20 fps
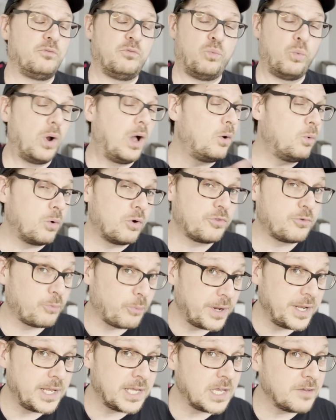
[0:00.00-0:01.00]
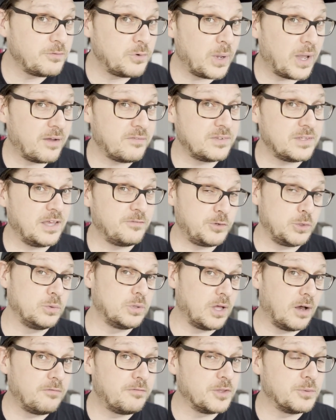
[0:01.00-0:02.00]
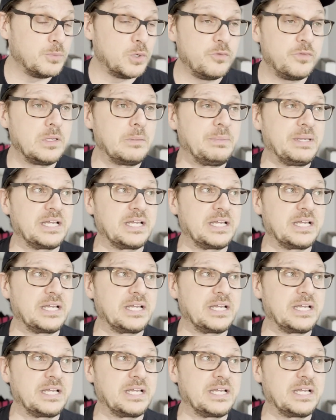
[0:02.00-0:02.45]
well worth reading if you love the movie,